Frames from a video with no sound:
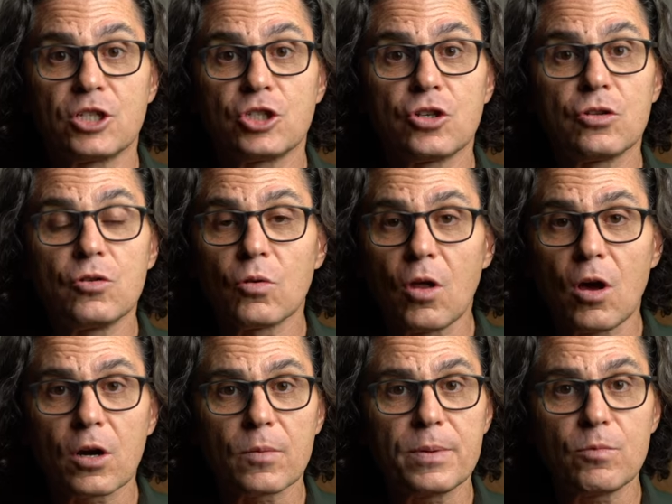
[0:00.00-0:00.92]
It should no
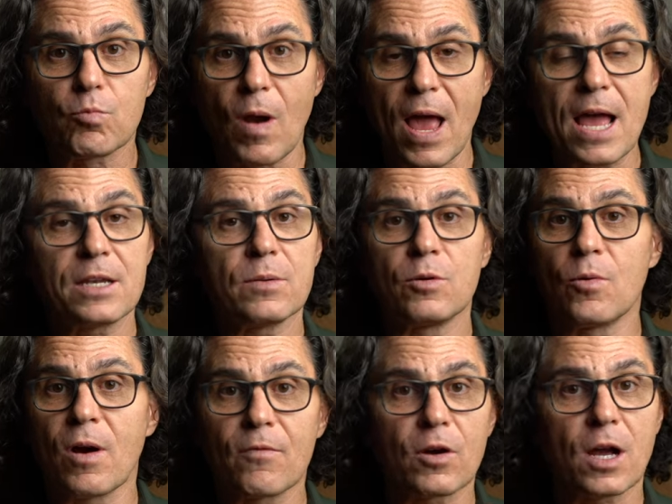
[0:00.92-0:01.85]
longer be random,
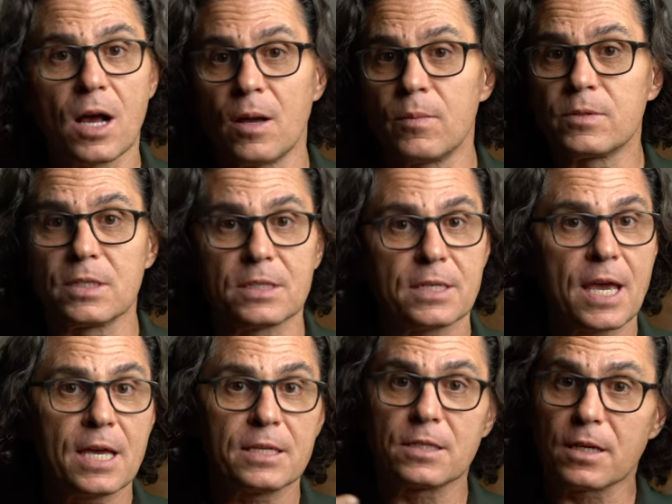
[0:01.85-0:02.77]
whoever comes and
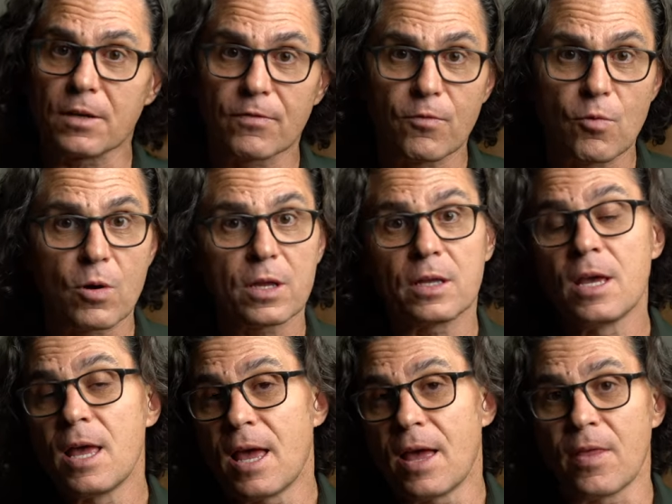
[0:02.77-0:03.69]
stays and can afford
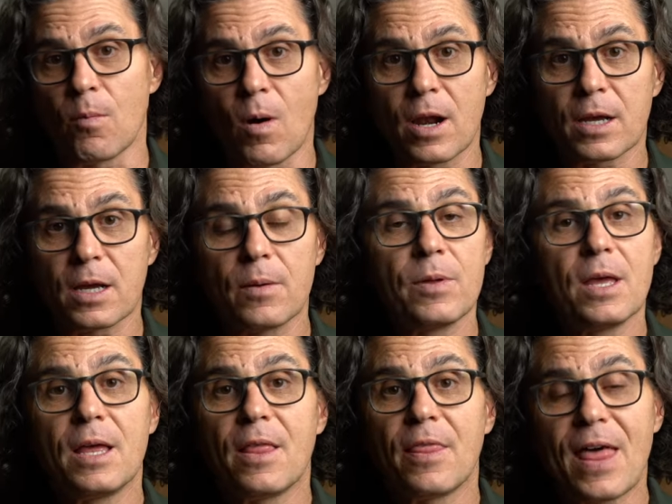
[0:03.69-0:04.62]
it and they want to come.
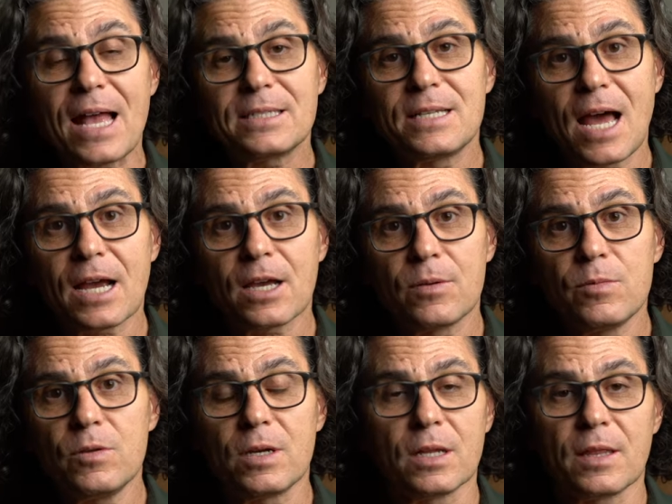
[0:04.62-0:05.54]
That's not
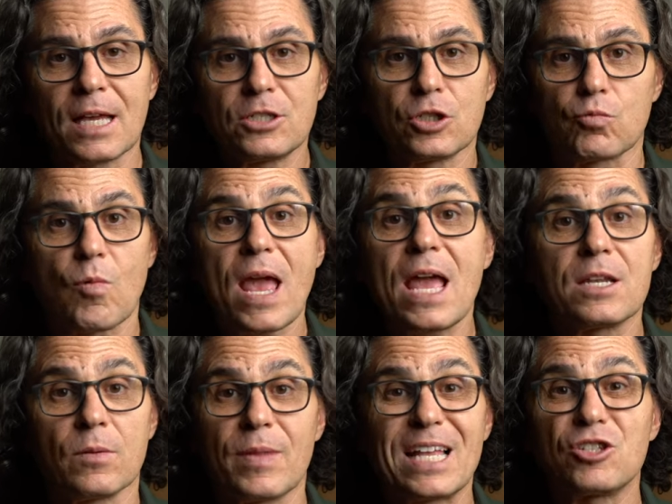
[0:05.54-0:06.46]
community, that's just
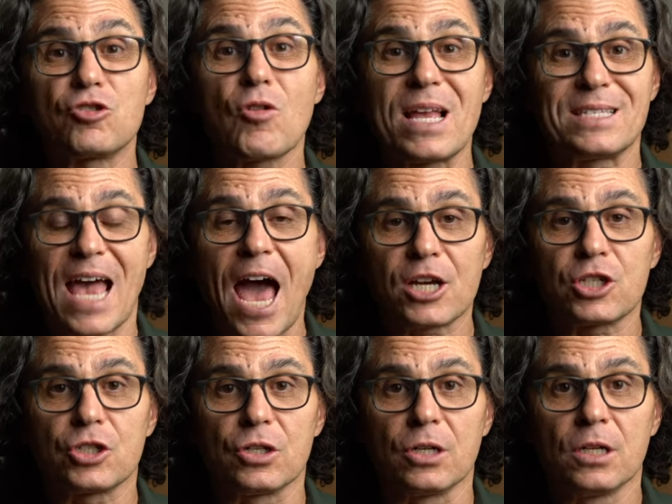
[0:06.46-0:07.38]
random, that's
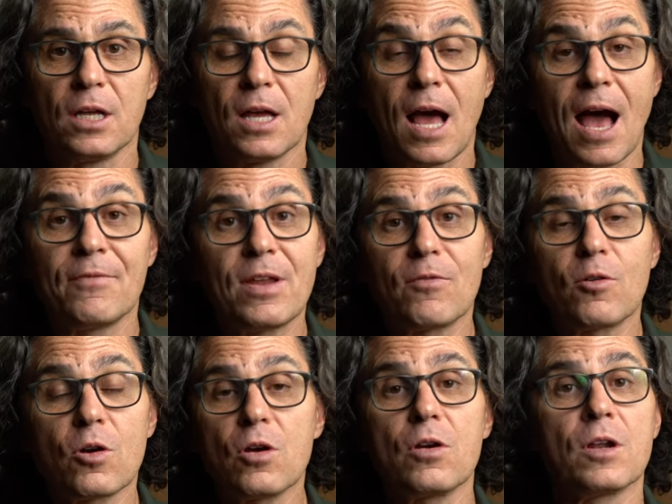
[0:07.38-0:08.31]
transactional. I've
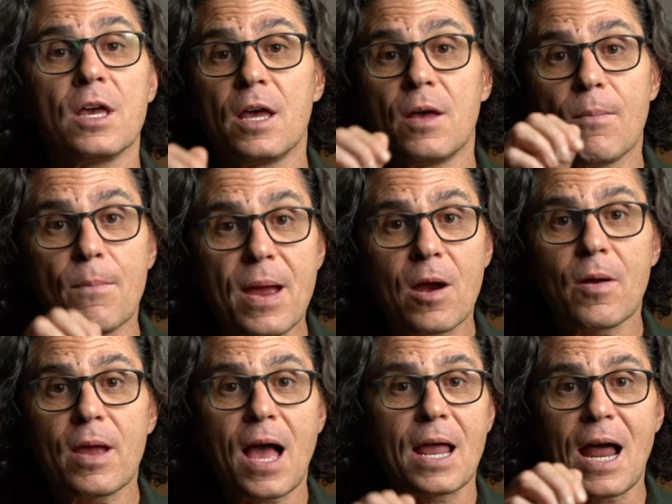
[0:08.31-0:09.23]
never heard
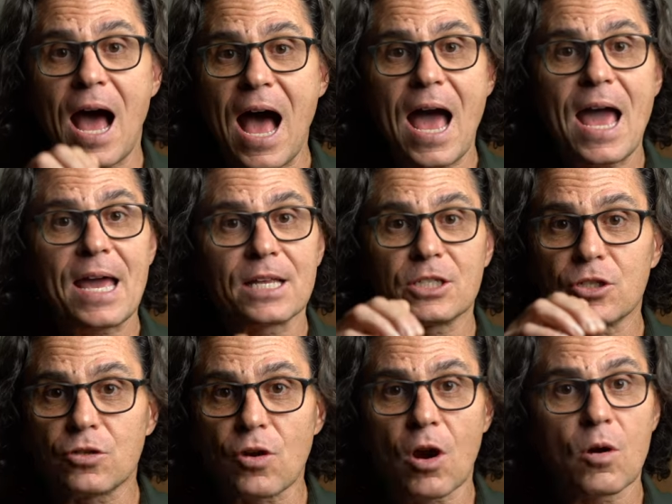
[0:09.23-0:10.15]
Marriott, Hyatt,
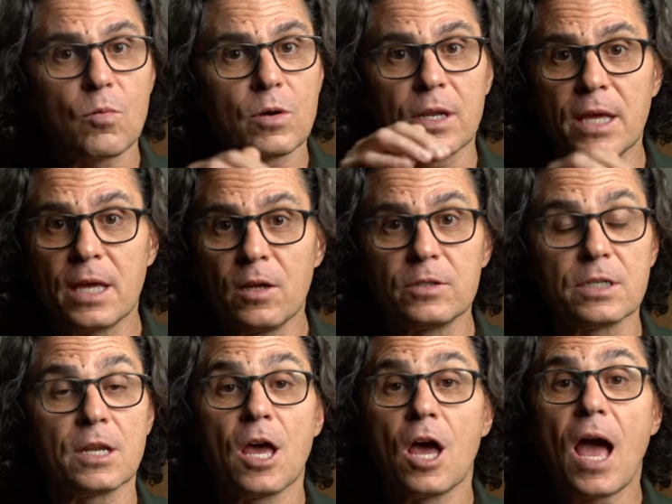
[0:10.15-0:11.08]
Starwood,
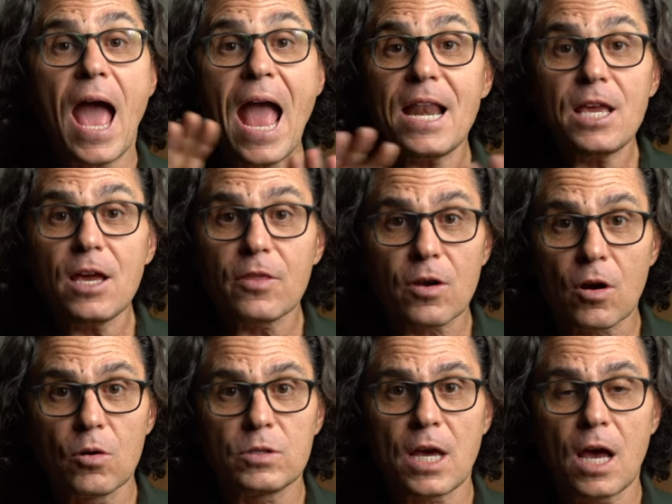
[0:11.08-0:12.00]
Hilton, any other
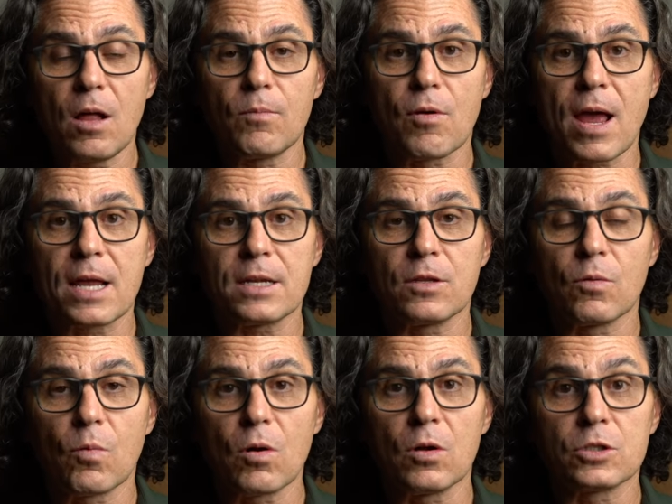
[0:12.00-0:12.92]
hotel brand in
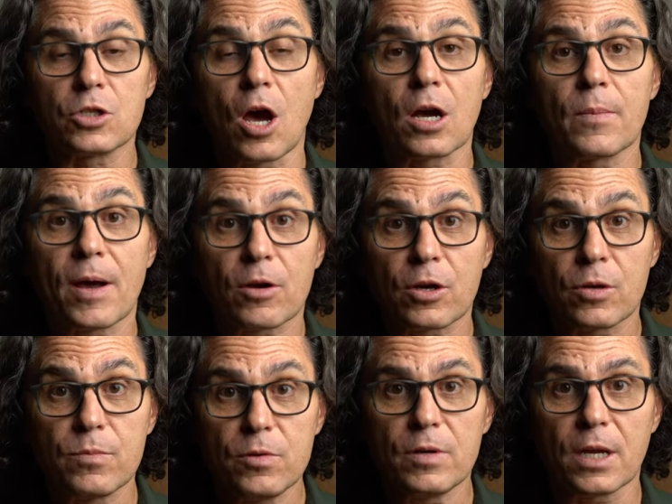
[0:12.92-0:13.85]
the world talk about
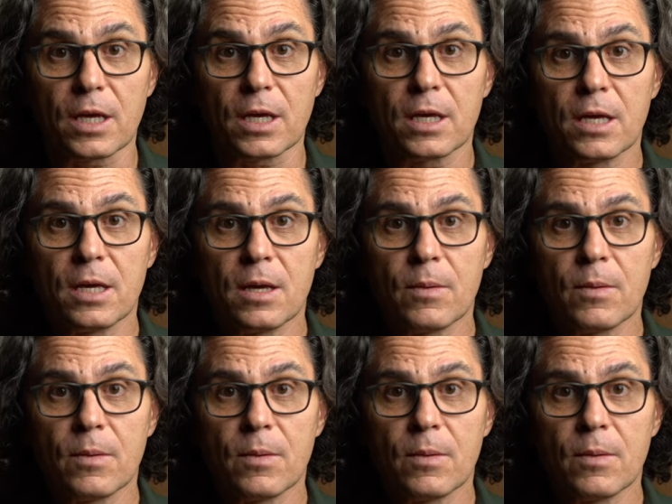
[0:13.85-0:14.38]
community.